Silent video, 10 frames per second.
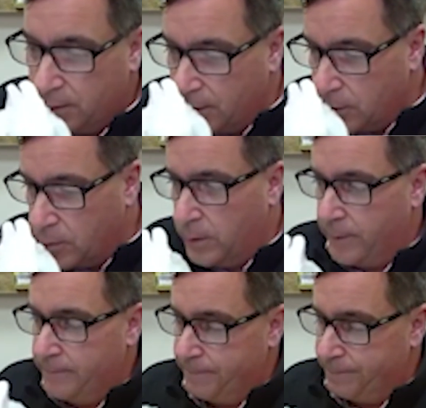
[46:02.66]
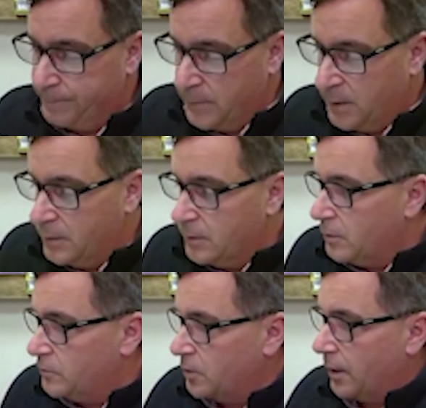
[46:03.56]
Go ahead.
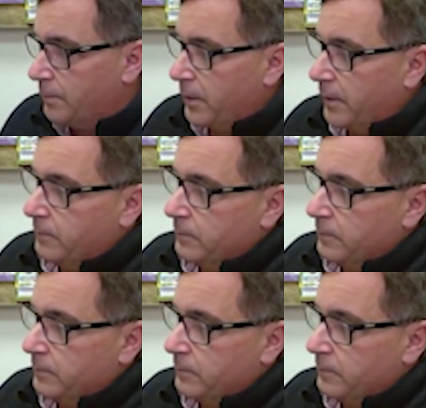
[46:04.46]
Good job, pal.